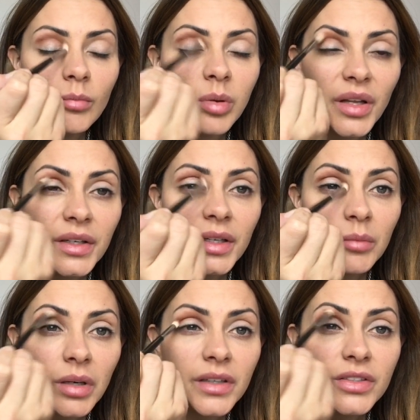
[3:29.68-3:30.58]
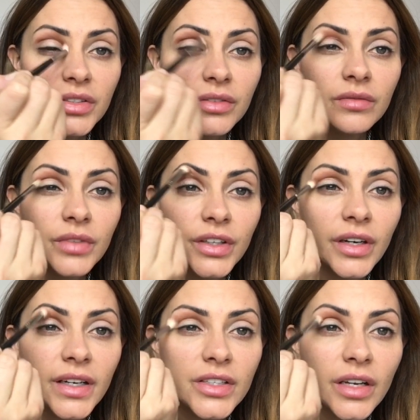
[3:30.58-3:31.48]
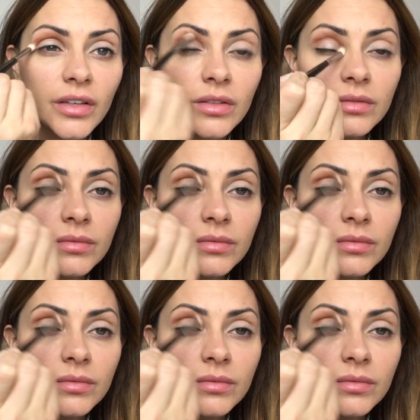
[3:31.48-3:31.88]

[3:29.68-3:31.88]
blending brush for your eyeshadow.